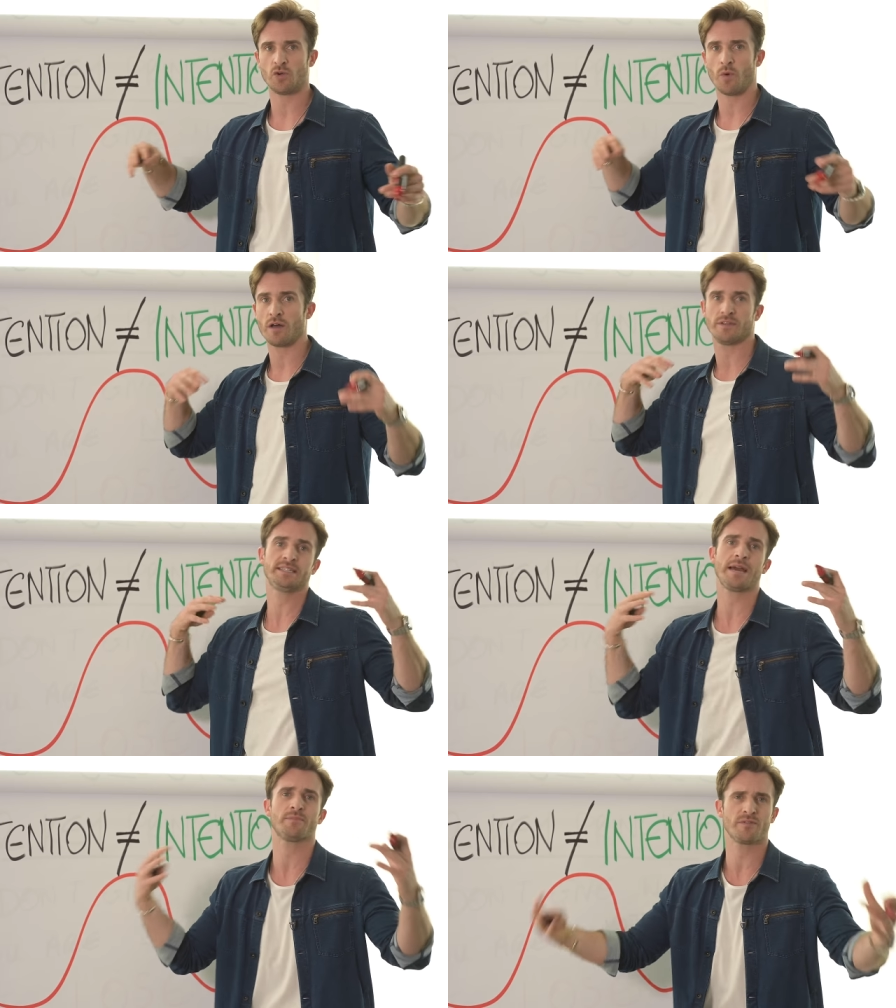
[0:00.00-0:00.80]
you are, the
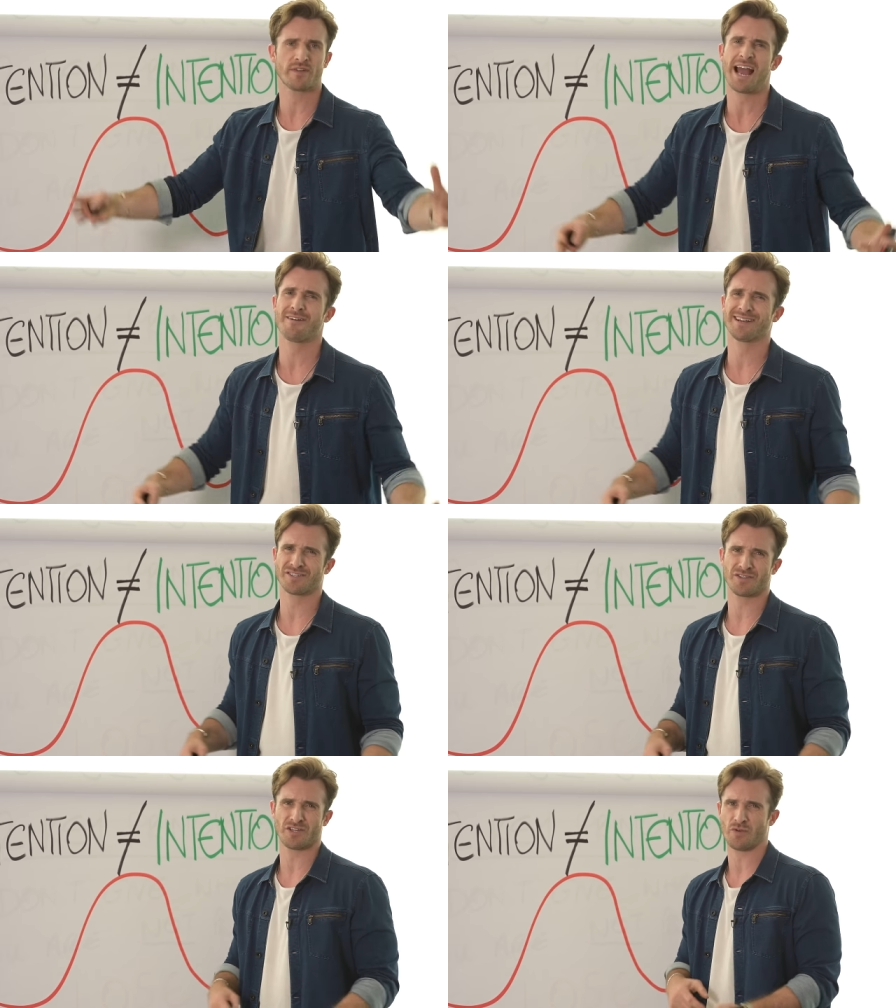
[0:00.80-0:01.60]
depth of
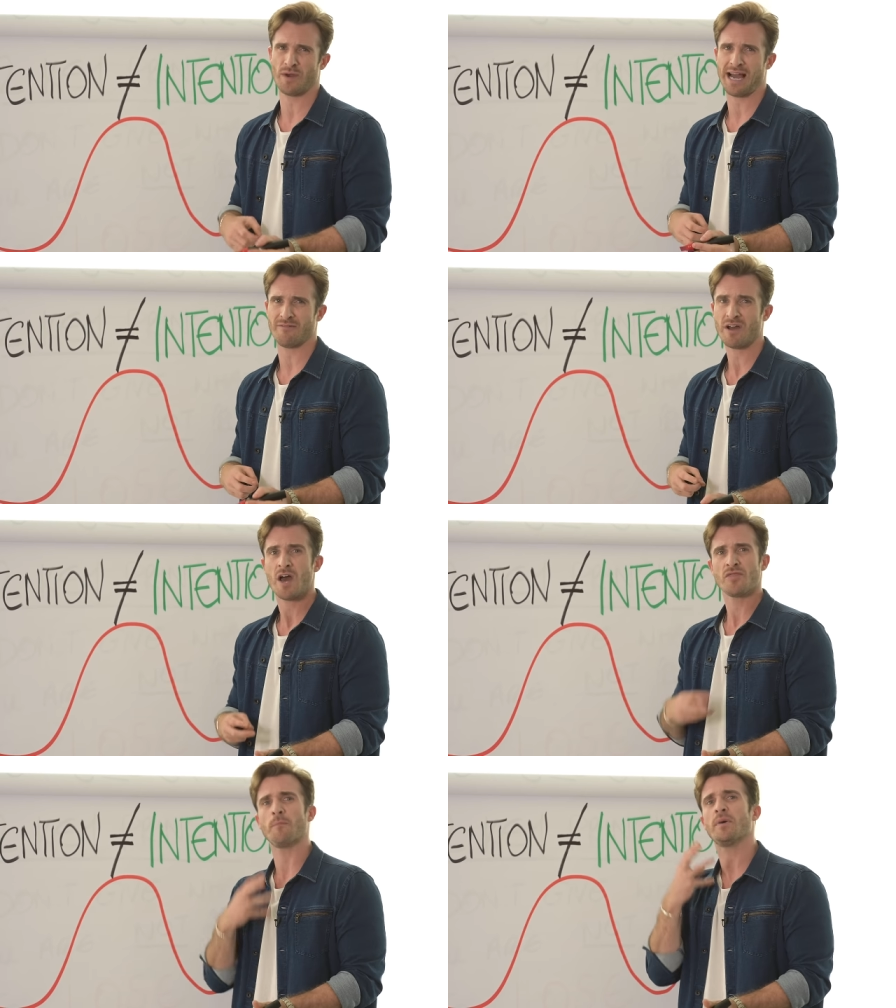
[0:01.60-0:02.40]
character that you have,
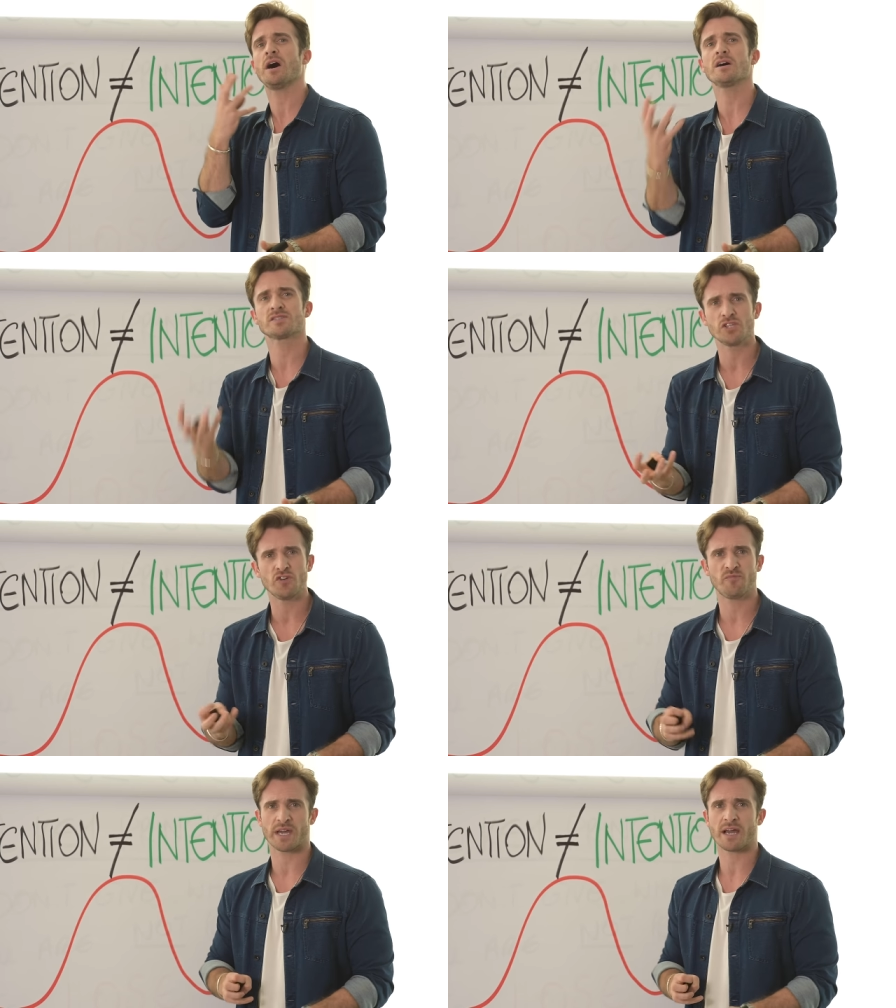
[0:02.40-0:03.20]
the person
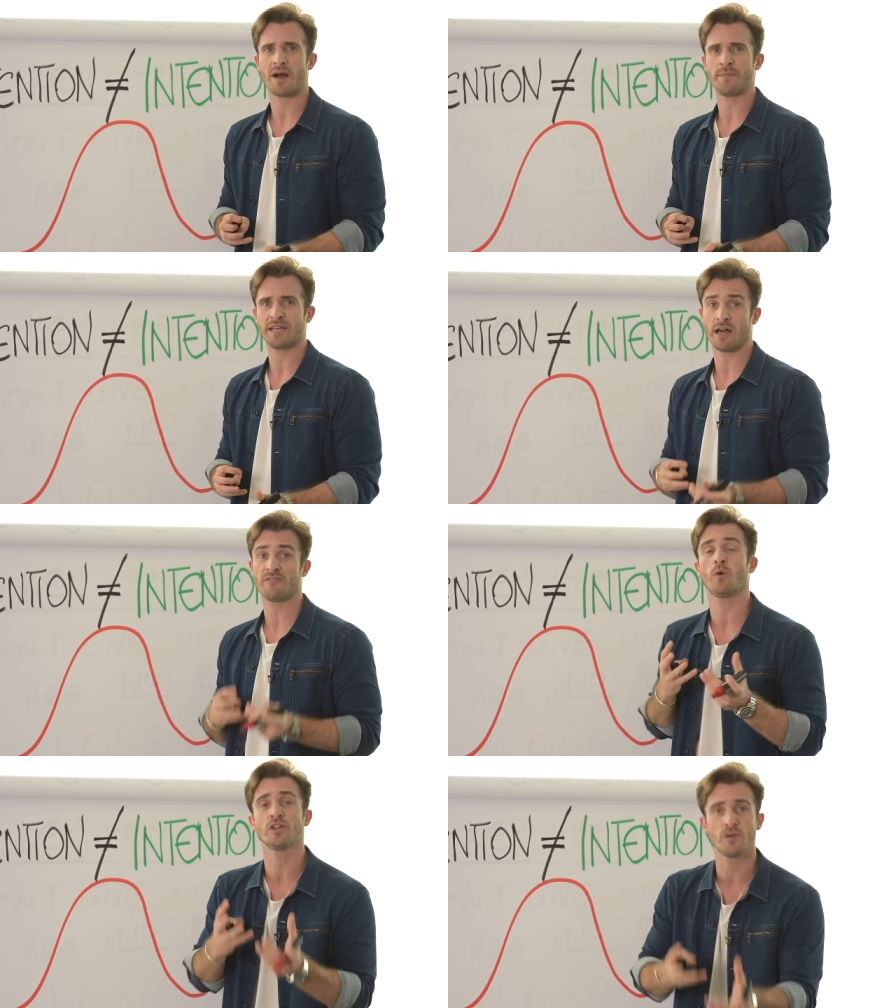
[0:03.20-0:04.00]
you've become in
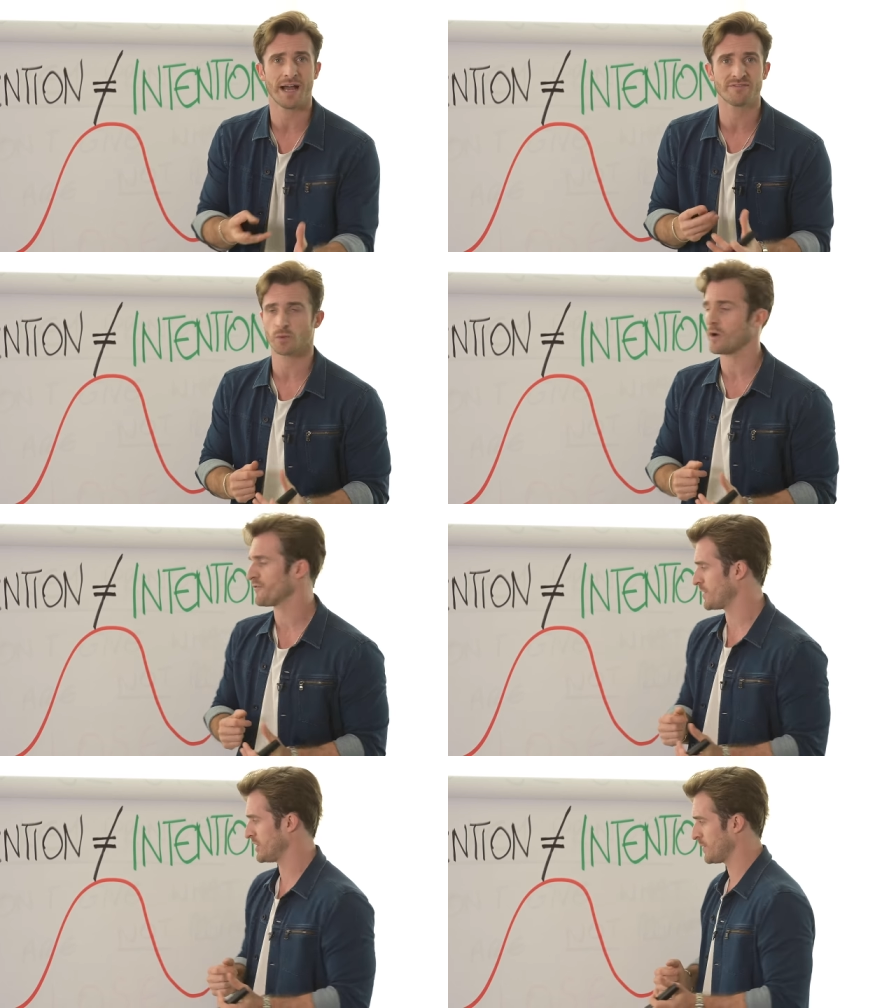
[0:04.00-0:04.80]
life, what you have to
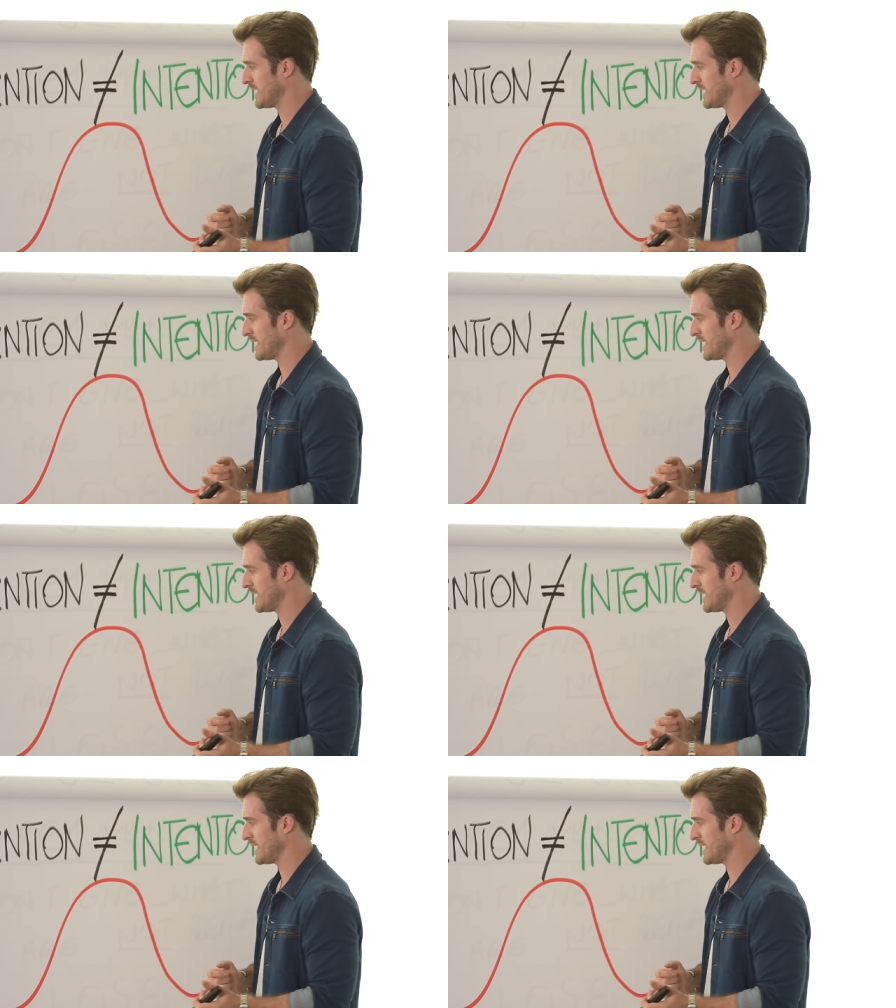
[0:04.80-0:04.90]
offer in a